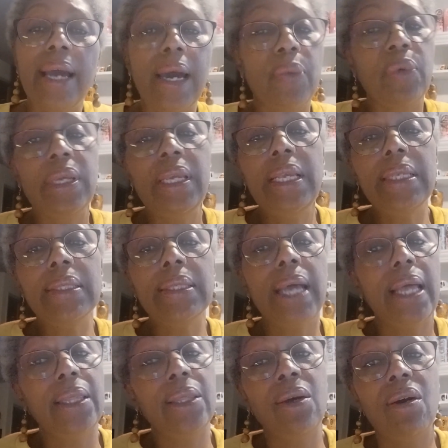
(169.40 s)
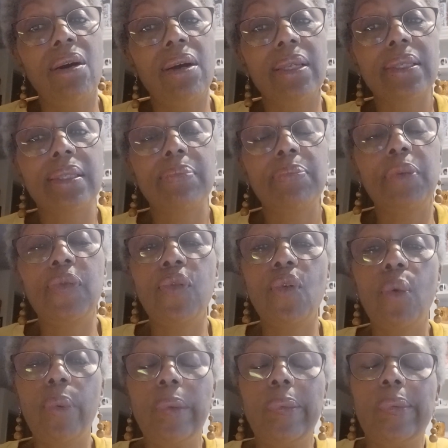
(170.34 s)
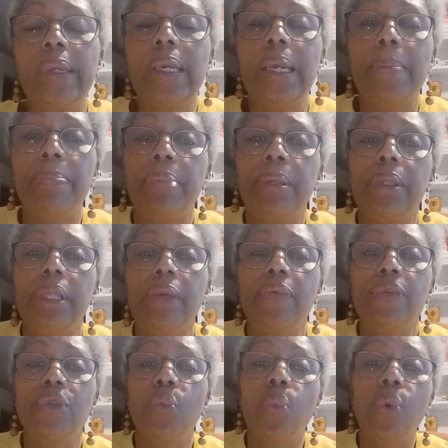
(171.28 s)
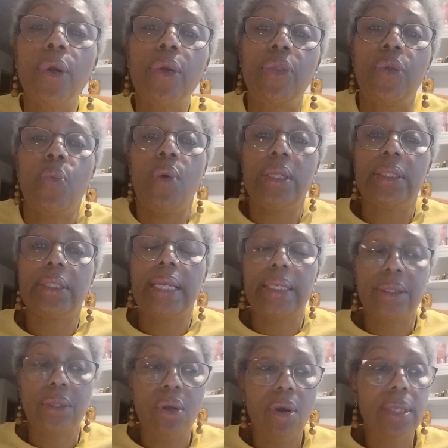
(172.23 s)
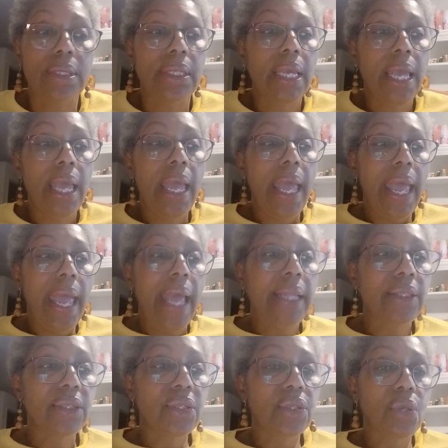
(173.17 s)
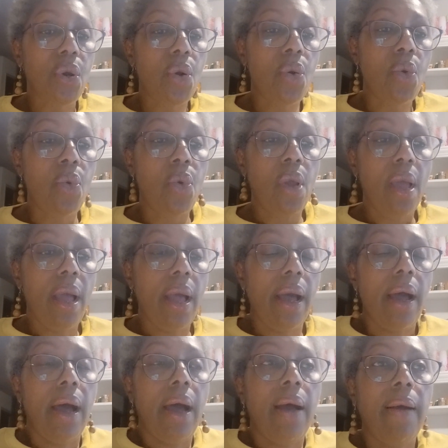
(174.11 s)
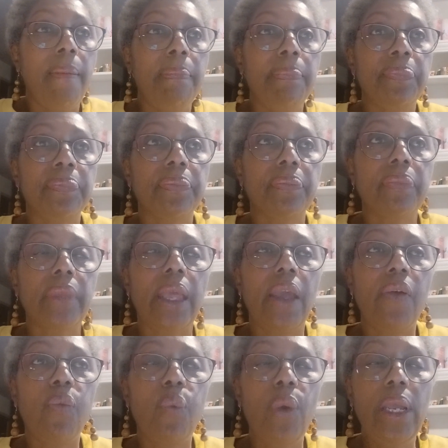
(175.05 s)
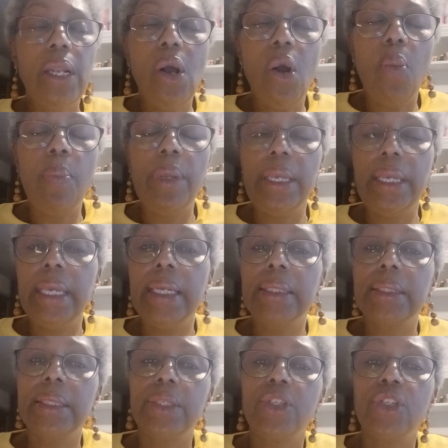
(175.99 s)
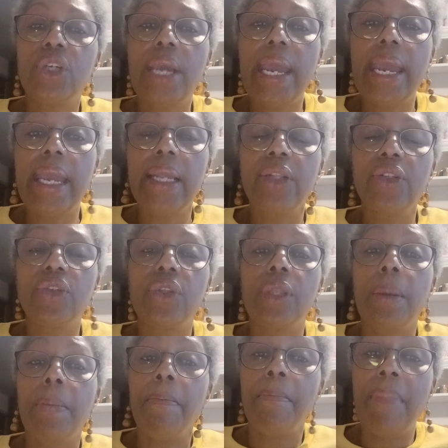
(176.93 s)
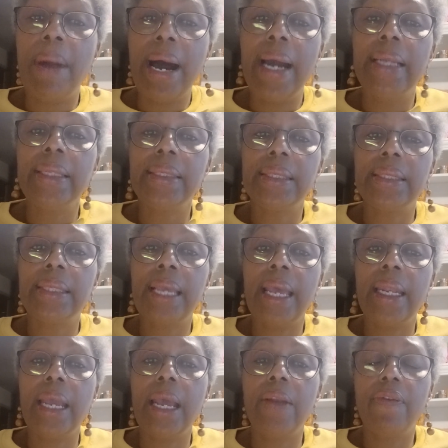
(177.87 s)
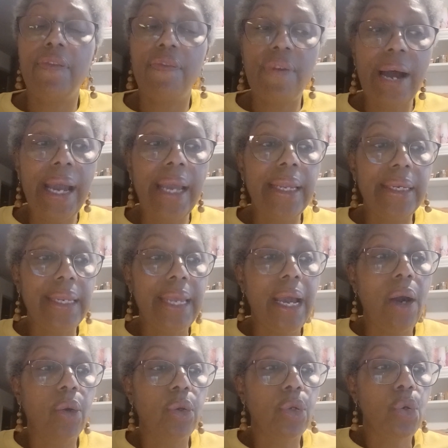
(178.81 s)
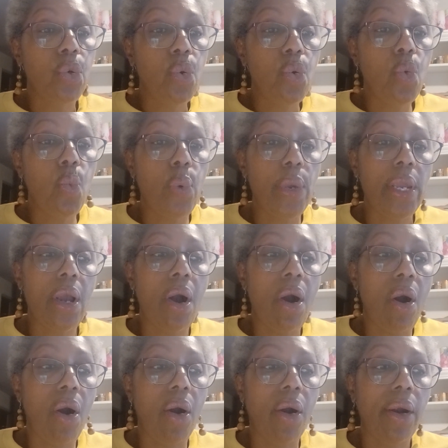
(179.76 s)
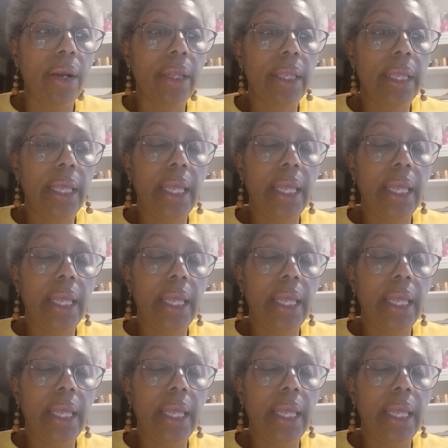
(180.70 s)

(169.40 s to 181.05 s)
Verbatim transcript: God. Well, he's not lost. Before we become believers, we're the ones that's lost. And so um, if we don't begin to change the mindset and find out who we are,